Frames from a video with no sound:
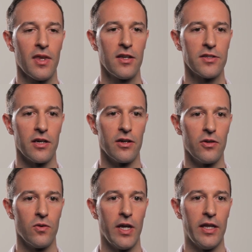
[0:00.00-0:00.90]

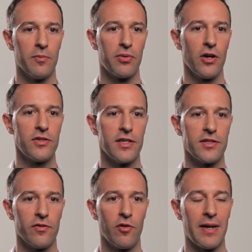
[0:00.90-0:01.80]
So in the process
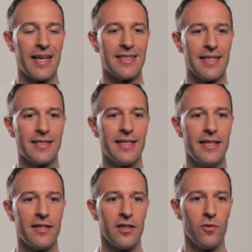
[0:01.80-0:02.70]
of replacing
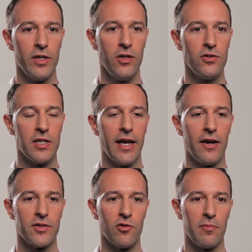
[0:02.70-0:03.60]
teeth, we usually
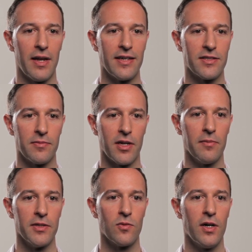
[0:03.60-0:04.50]
have to replace some gum
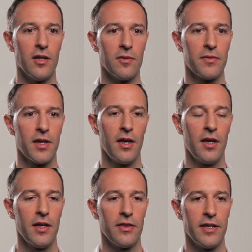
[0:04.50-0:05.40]
as well.
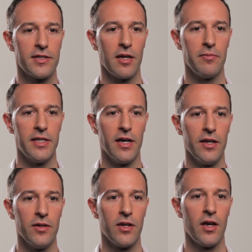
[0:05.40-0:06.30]
This can be
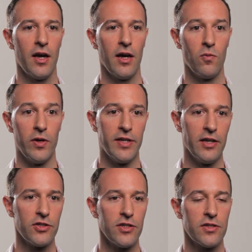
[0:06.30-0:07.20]
done with
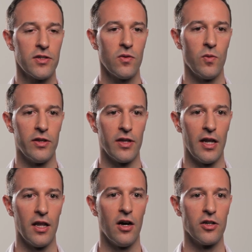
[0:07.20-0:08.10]
dentures, with a
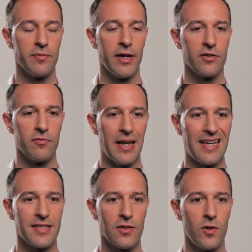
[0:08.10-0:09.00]
large amount of
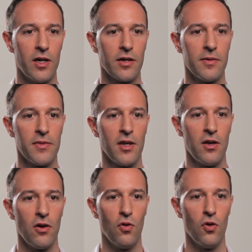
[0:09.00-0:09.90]
plastic work,
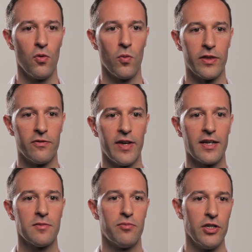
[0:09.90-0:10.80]
or with
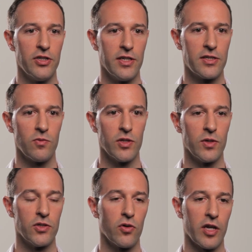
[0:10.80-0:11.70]
fixed bridges, which we're
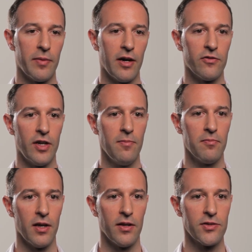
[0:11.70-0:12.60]
talking about for
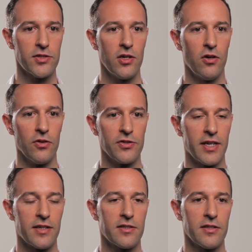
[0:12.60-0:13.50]
implants, on
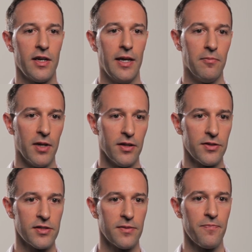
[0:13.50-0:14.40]
6
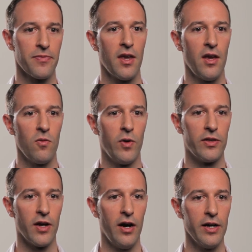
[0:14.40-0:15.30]
implants,
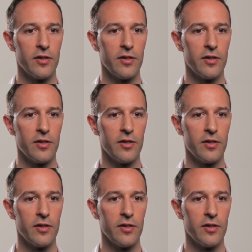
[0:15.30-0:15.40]
with either